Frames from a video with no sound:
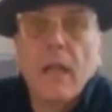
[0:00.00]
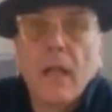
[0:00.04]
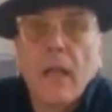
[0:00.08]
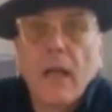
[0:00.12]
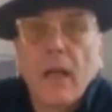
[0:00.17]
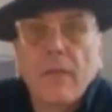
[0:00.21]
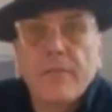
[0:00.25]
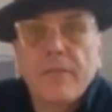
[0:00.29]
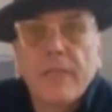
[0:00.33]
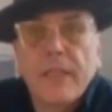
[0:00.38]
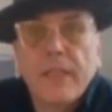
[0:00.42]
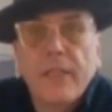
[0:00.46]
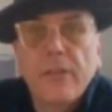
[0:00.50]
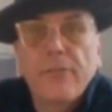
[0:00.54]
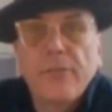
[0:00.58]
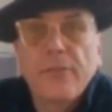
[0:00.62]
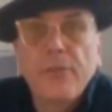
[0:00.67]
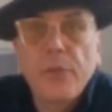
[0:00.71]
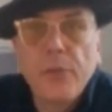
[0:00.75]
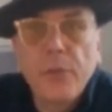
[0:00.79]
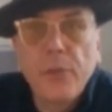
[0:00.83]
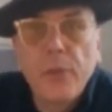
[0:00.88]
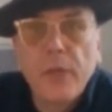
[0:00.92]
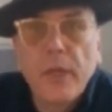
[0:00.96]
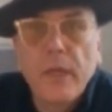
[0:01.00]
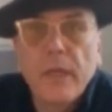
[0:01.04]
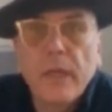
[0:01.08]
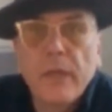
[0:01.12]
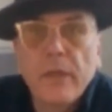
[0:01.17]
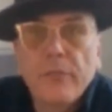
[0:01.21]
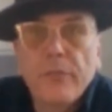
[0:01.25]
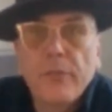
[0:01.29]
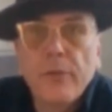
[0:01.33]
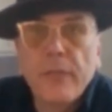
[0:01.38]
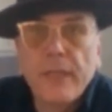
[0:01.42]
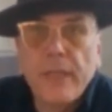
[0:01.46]
I've taken a few
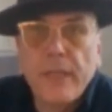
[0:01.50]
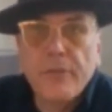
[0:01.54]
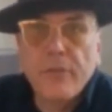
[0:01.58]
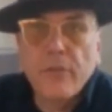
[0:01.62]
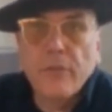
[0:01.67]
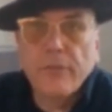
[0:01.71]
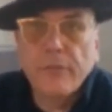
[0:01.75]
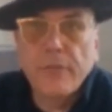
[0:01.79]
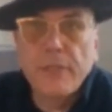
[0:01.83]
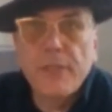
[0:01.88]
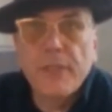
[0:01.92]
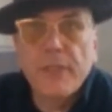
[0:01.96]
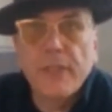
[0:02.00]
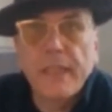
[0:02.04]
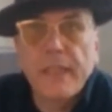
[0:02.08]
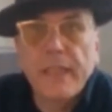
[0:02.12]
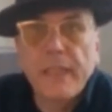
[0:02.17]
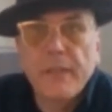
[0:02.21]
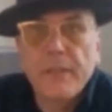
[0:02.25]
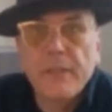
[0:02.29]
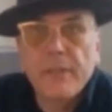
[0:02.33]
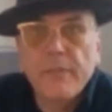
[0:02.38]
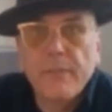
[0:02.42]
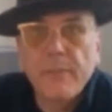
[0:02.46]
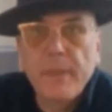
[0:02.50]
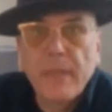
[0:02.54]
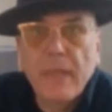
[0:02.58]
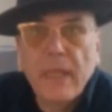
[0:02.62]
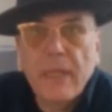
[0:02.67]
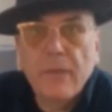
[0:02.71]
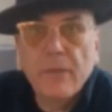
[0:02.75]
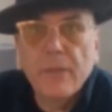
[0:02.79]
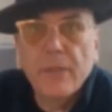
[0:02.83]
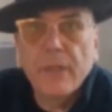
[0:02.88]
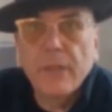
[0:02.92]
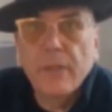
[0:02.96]
days off recently because I've been
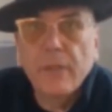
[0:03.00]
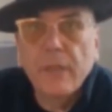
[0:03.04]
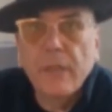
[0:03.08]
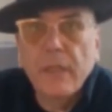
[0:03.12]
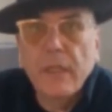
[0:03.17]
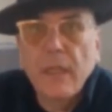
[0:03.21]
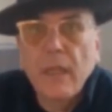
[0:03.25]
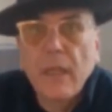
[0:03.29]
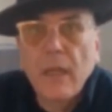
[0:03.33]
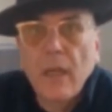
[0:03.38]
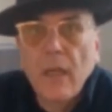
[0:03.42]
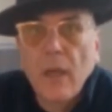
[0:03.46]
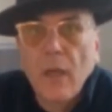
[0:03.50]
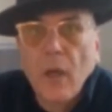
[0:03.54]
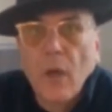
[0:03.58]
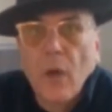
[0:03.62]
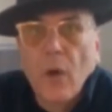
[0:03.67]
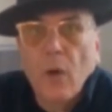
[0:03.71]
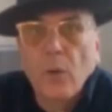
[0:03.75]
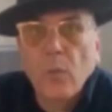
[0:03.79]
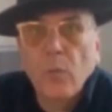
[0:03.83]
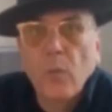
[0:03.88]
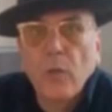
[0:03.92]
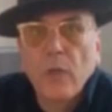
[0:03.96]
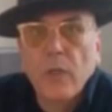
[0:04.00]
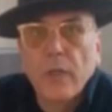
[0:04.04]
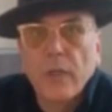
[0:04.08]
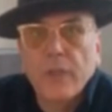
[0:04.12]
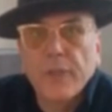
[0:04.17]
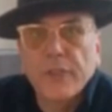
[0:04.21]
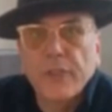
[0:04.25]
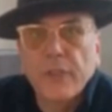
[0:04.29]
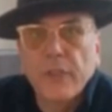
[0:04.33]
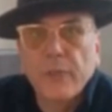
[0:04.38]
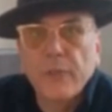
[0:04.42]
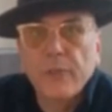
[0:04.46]
out on work,
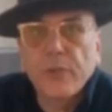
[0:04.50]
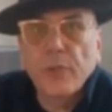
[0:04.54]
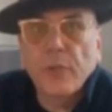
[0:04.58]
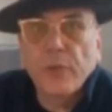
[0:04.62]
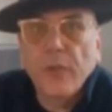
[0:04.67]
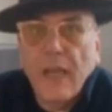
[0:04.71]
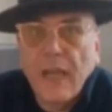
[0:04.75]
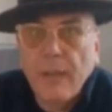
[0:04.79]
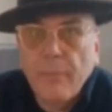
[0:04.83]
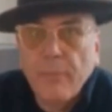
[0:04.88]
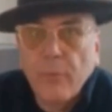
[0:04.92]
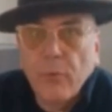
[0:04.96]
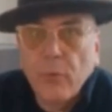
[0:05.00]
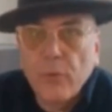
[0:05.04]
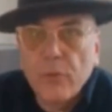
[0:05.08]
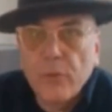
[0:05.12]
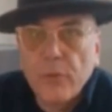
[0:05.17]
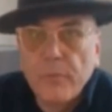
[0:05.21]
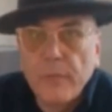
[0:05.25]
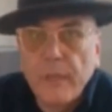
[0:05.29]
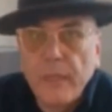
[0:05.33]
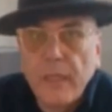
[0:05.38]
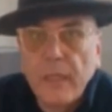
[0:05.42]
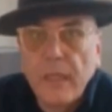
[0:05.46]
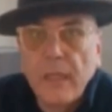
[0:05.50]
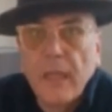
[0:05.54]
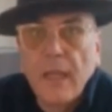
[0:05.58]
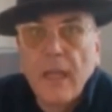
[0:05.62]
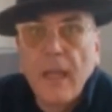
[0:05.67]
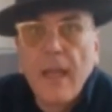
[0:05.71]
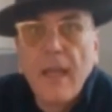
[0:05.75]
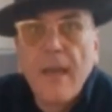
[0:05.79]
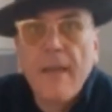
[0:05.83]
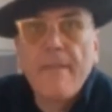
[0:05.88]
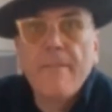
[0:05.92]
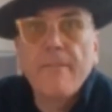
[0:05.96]
so sorry I haven't brought too many
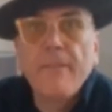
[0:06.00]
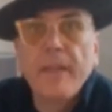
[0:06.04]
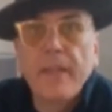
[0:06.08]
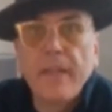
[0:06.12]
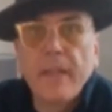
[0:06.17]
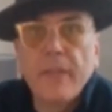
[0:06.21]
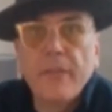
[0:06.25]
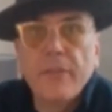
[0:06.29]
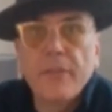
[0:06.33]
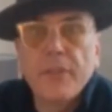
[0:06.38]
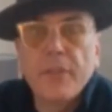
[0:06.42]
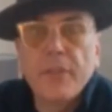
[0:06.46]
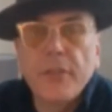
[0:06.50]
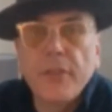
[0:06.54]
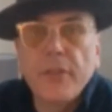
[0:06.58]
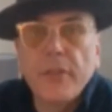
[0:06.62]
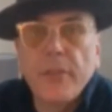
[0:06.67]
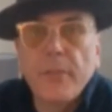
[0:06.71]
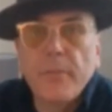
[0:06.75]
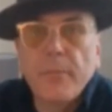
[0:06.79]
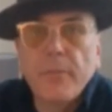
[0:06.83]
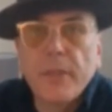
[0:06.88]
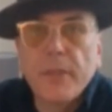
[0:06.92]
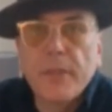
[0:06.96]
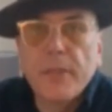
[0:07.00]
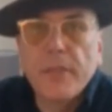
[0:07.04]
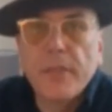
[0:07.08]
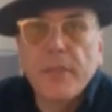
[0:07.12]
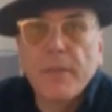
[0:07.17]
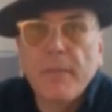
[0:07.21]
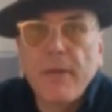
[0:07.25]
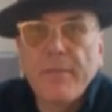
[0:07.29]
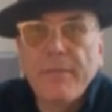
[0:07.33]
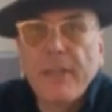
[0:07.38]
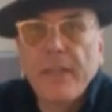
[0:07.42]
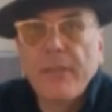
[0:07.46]
videos to you, but
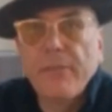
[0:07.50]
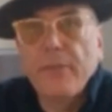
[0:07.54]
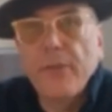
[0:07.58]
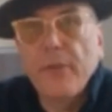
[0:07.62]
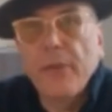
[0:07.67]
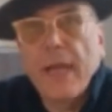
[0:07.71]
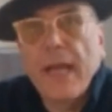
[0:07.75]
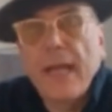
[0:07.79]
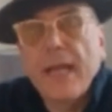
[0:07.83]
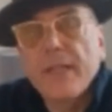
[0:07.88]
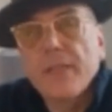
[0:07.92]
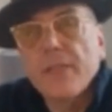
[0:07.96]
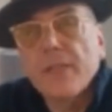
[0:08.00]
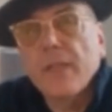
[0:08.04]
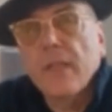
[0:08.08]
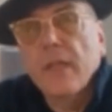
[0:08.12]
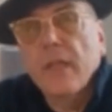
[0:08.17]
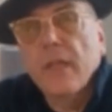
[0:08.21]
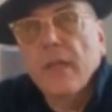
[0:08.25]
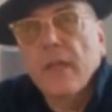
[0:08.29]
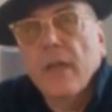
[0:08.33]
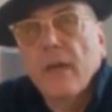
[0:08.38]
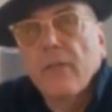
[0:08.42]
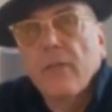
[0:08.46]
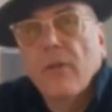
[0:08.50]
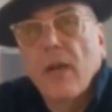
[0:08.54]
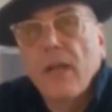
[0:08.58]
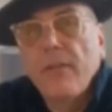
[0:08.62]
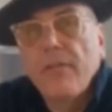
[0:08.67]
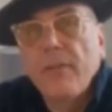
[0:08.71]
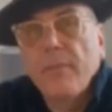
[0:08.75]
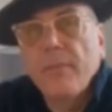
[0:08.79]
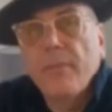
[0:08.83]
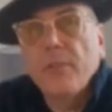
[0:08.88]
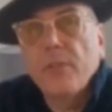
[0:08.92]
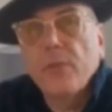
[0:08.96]
I've had a few hats arrive
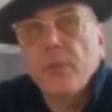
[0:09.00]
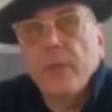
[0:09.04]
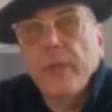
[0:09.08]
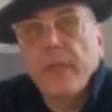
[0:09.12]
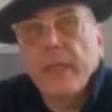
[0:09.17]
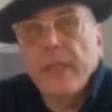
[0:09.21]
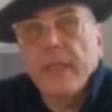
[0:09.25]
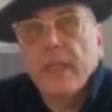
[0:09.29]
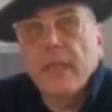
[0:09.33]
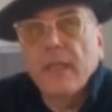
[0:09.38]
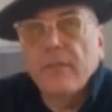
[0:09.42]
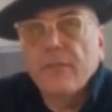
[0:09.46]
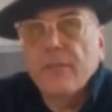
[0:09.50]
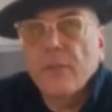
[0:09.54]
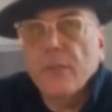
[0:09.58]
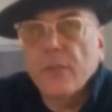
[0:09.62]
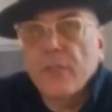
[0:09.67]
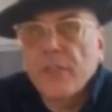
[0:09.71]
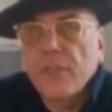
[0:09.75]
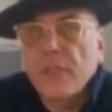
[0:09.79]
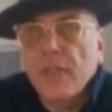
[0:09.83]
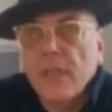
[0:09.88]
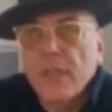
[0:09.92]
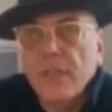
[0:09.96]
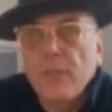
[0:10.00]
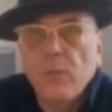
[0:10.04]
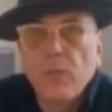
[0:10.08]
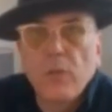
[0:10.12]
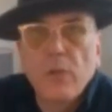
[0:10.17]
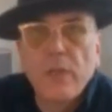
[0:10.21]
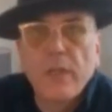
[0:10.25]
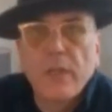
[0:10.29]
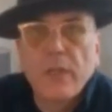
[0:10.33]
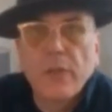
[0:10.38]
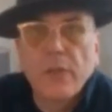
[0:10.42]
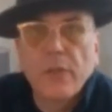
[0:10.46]
in between and I've sort of started
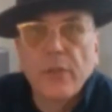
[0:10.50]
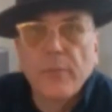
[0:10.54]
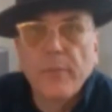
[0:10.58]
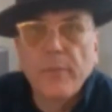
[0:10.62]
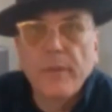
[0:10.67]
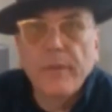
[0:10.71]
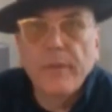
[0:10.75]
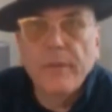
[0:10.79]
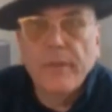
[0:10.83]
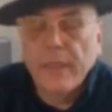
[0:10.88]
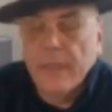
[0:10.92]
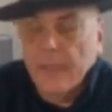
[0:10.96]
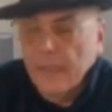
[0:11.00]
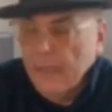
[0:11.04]
work on them, and